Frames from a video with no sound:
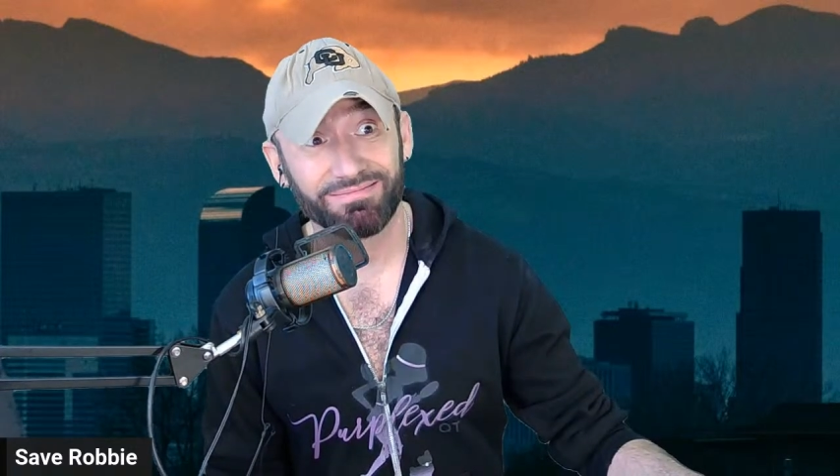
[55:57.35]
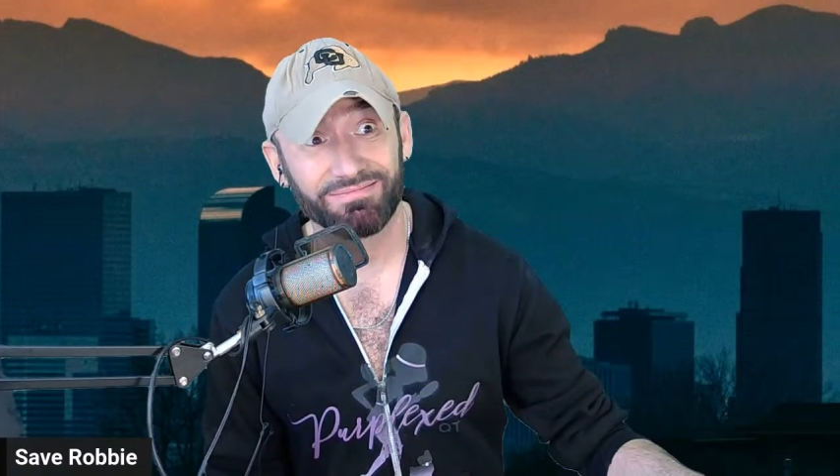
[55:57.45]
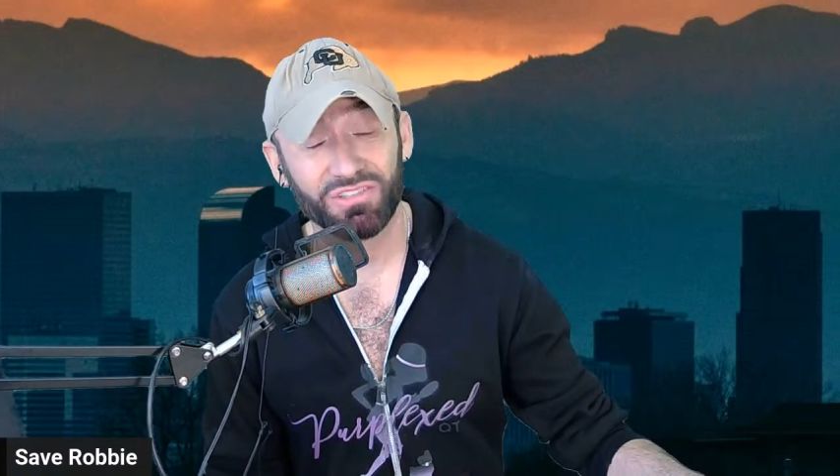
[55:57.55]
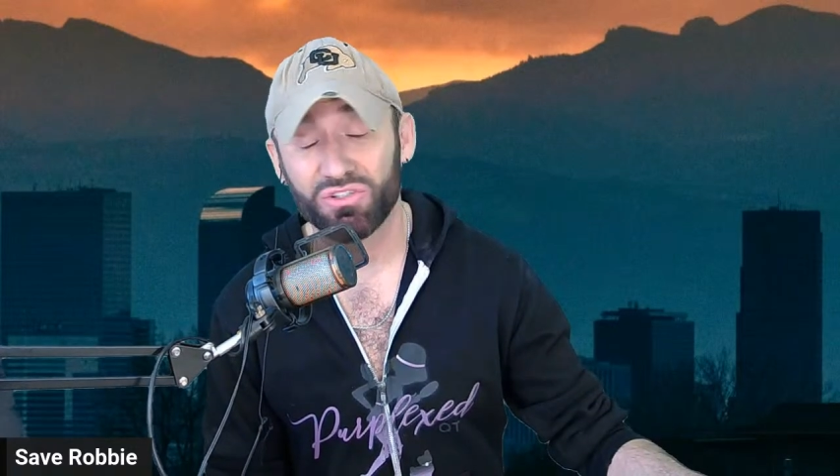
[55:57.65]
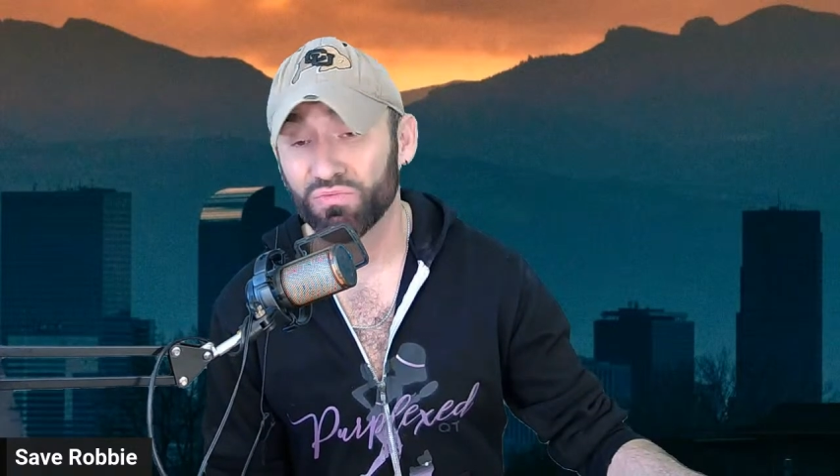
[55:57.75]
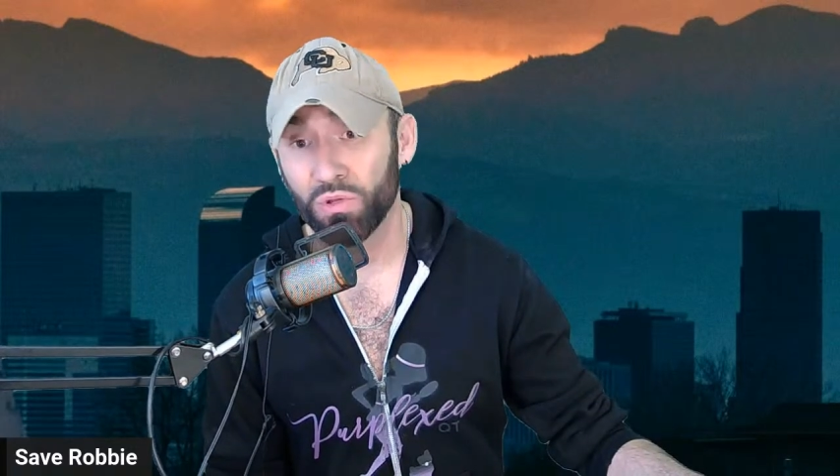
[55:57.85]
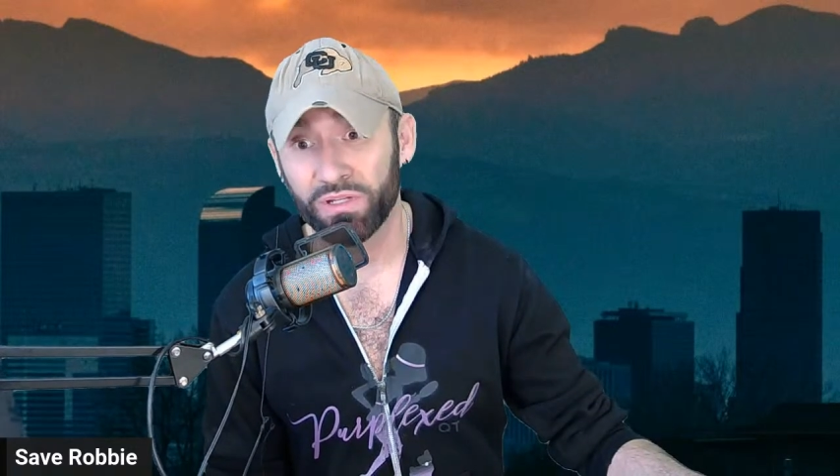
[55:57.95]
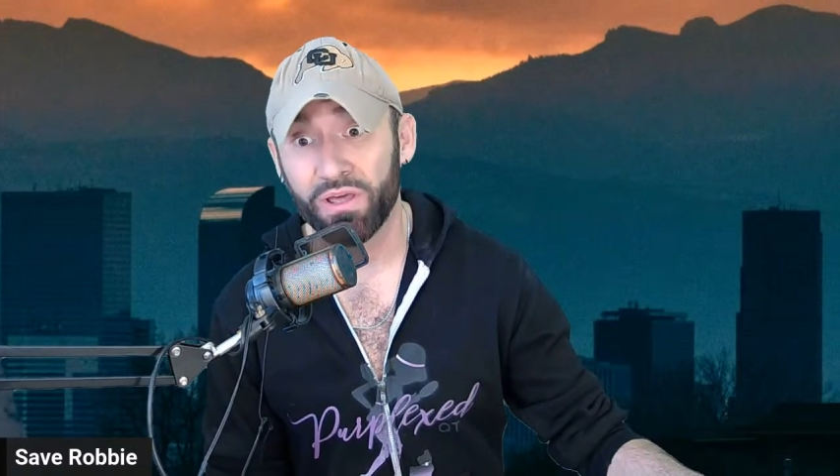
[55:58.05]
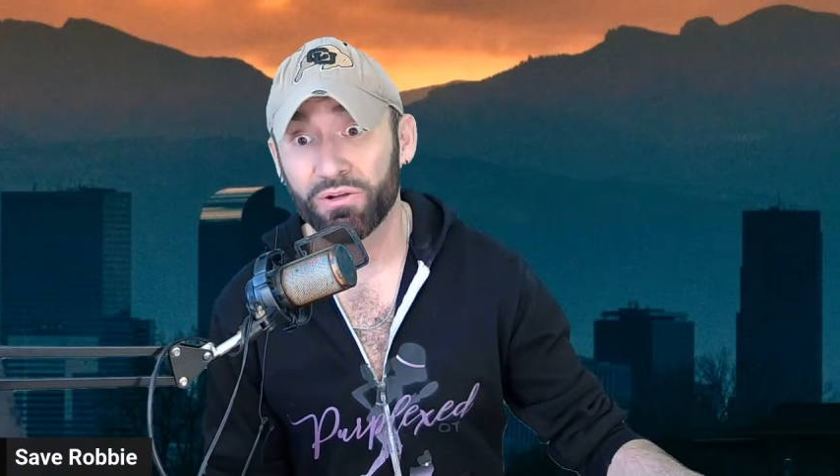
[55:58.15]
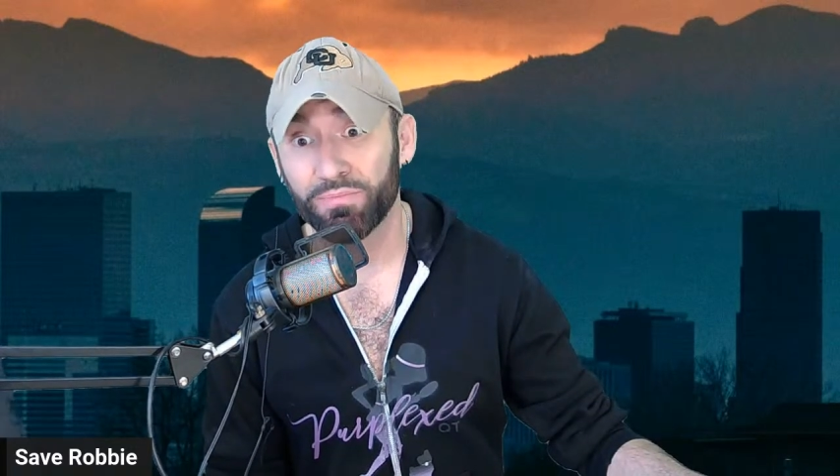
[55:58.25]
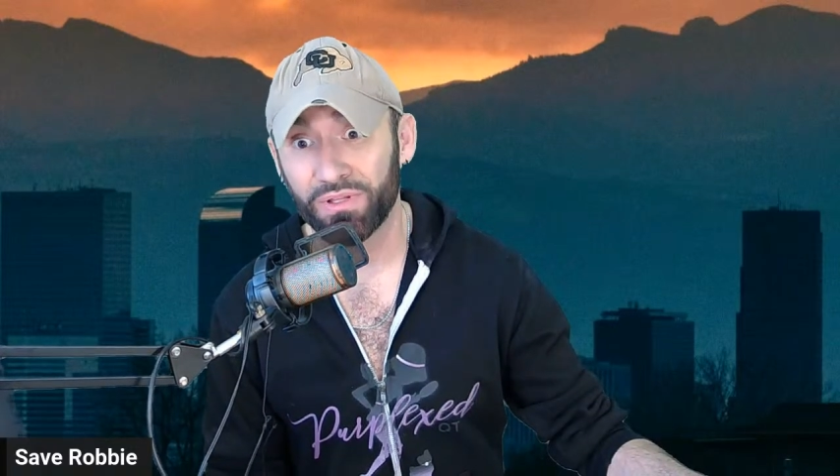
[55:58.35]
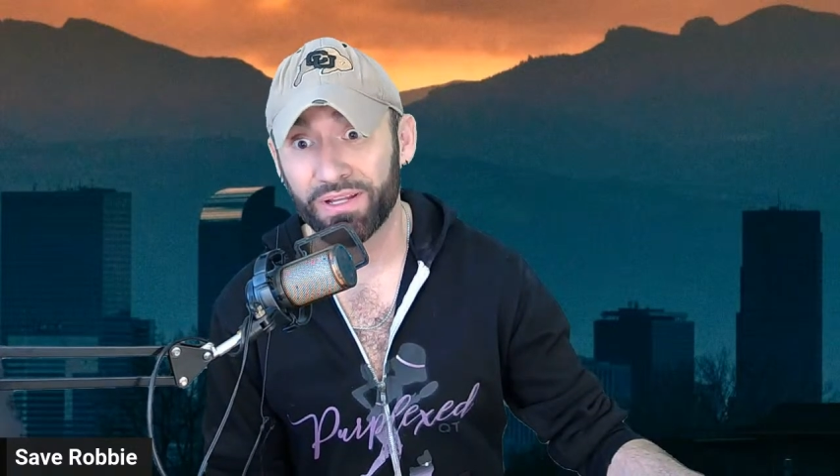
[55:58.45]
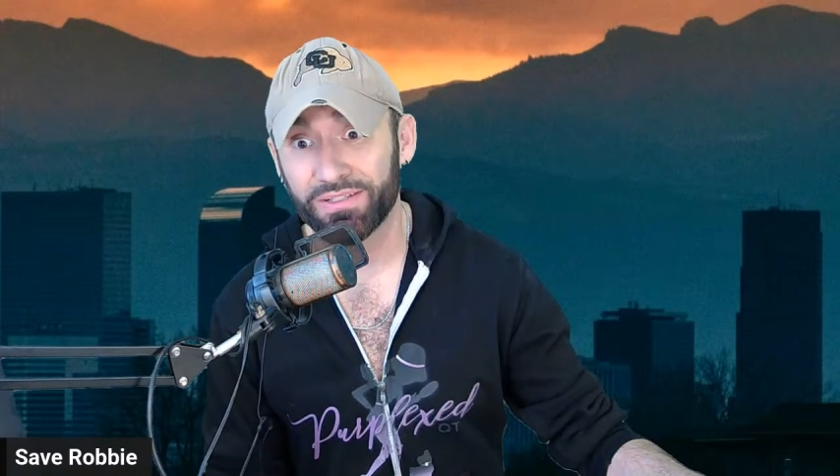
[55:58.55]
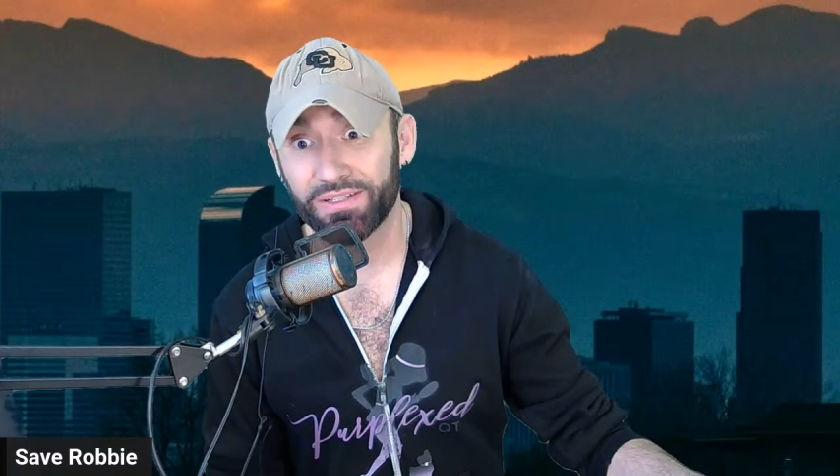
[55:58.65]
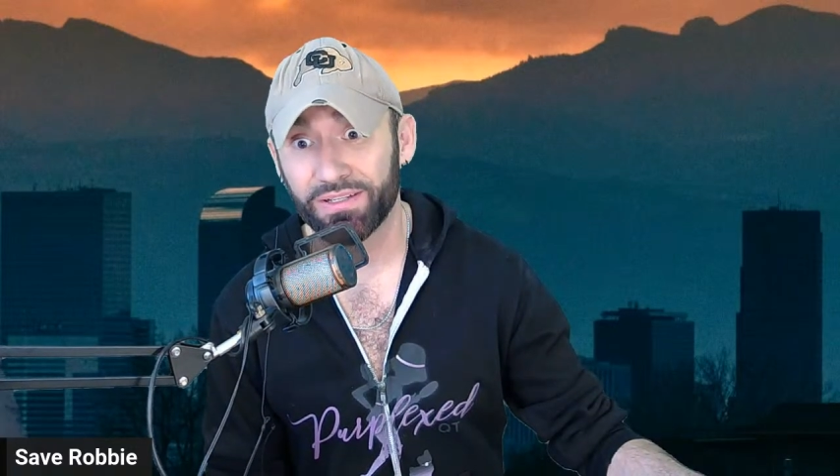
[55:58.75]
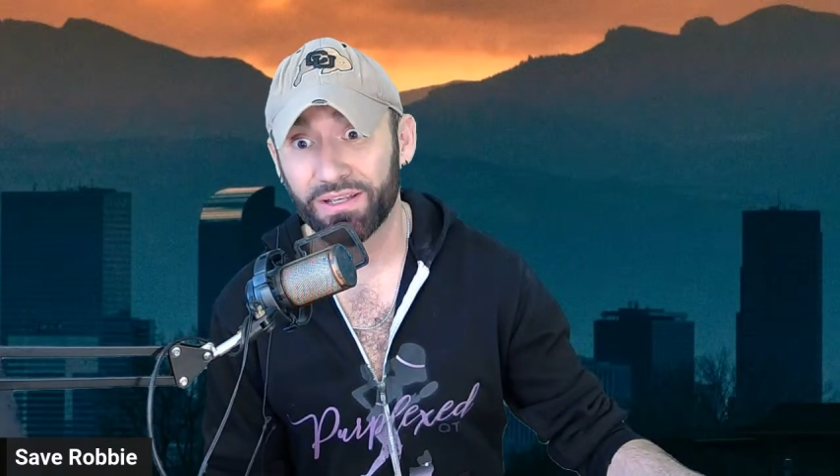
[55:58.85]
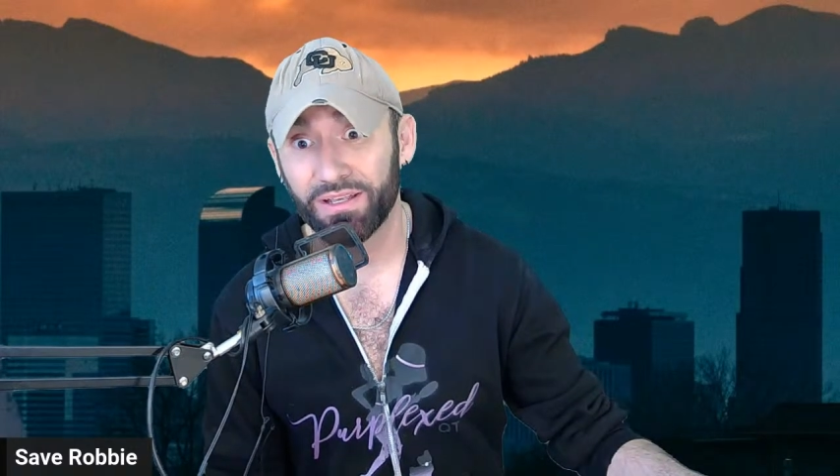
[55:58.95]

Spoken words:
Just roll another blunt